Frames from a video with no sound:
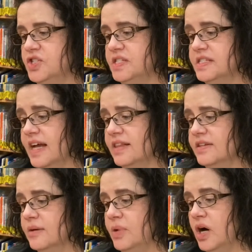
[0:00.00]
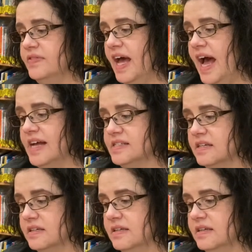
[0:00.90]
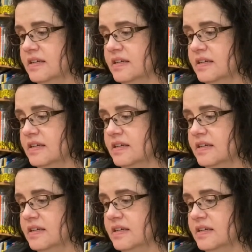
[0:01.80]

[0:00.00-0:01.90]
and silent upon the hassock.